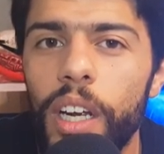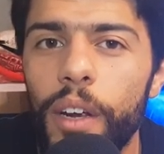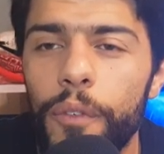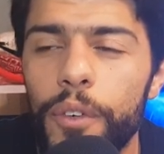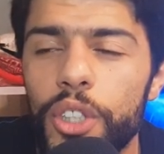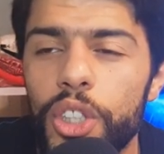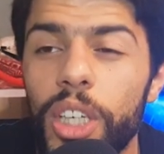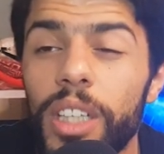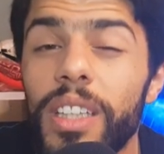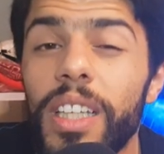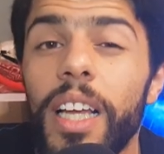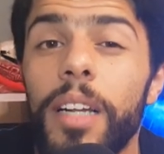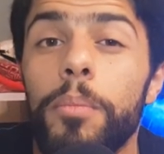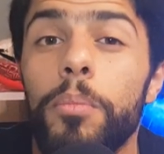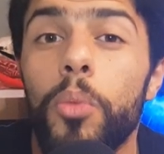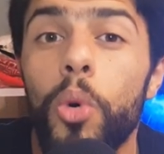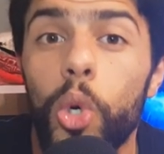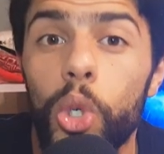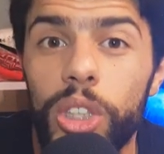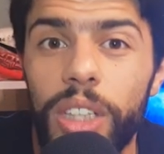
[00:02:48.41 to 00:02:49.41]
efficient and
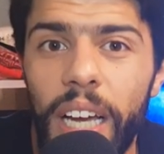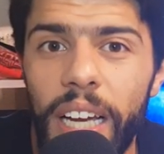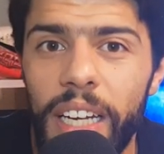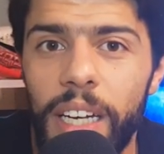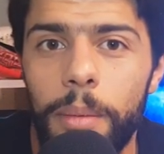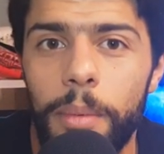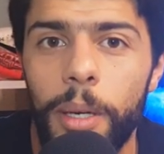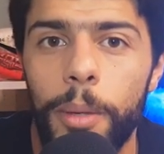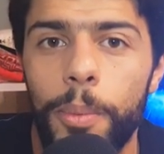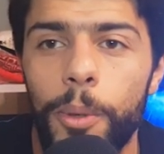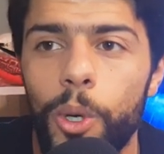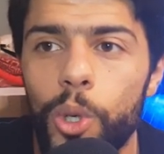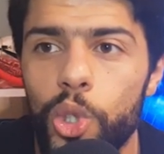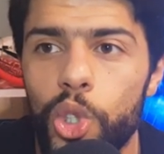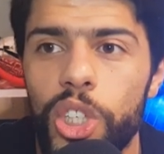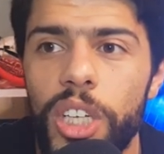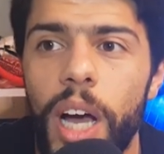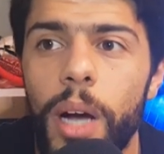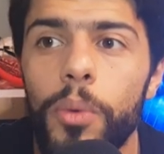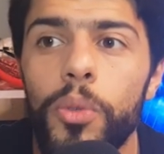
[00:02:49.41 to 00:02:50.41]
more dynamic
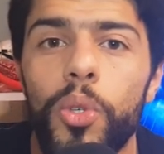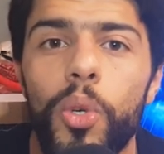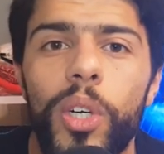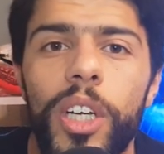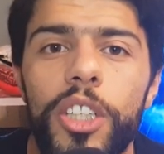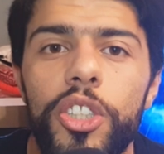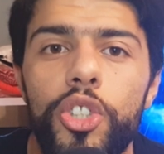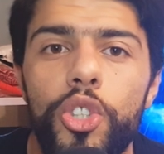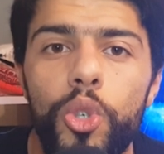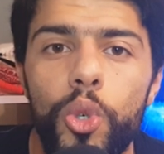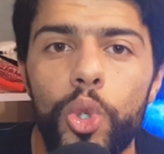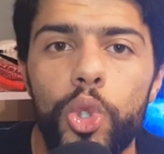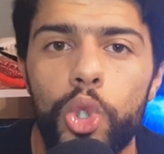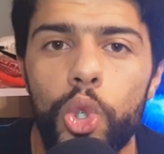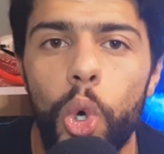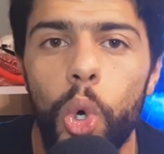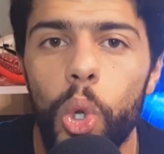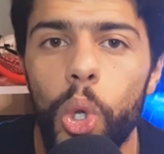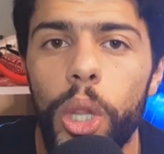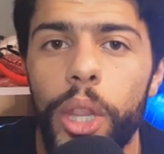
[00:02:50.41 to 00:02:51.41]
because now you can choose
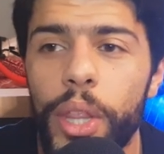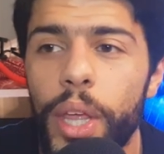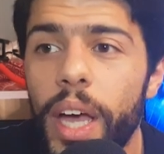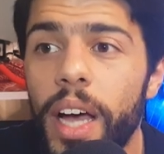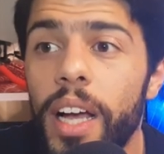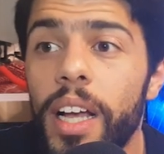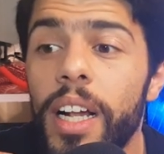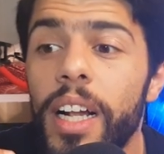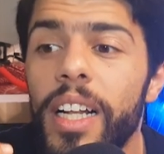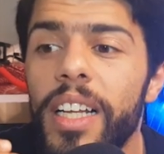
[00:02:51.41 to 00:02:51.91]
all the